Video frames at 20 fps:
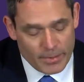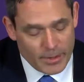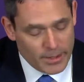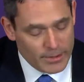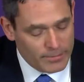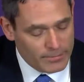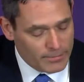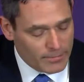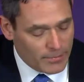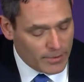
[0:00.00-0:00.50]

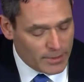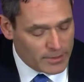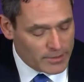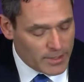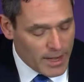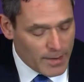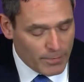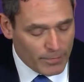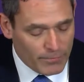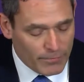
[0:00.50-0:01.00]
But things
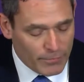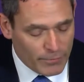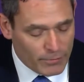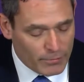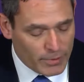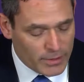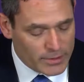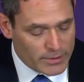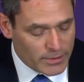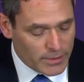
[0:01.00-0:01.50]
happen for a
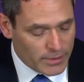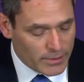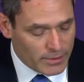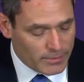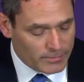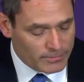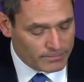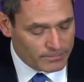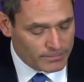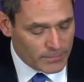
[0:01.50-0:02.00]
reason,
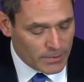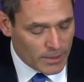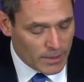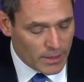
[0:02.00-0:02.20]
and